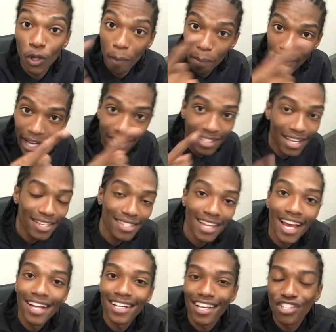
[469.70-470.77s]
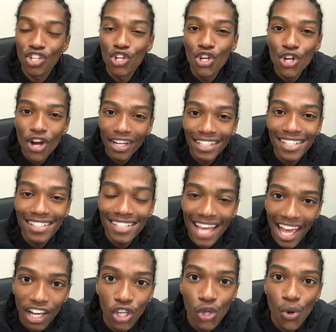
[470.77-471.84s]
backtest does not
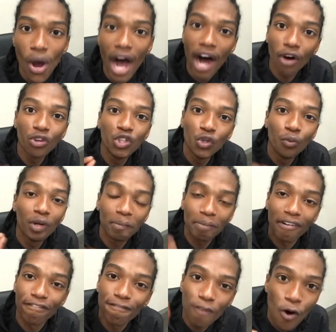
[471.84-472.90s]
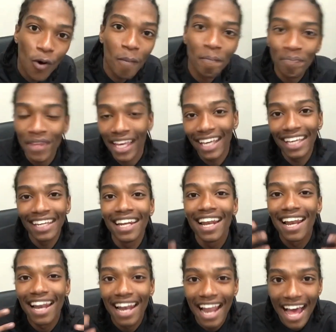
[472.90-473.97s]
tell you how you will perform in
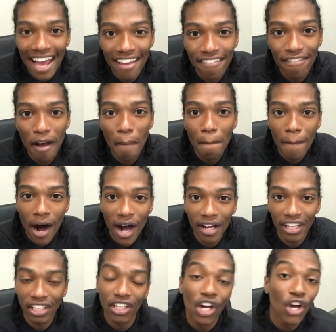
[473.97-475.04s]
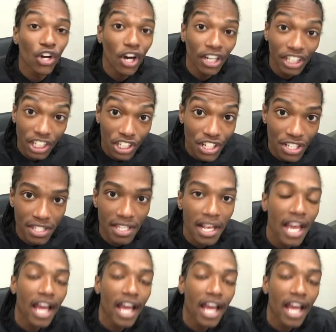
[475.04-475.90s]
live market conditions.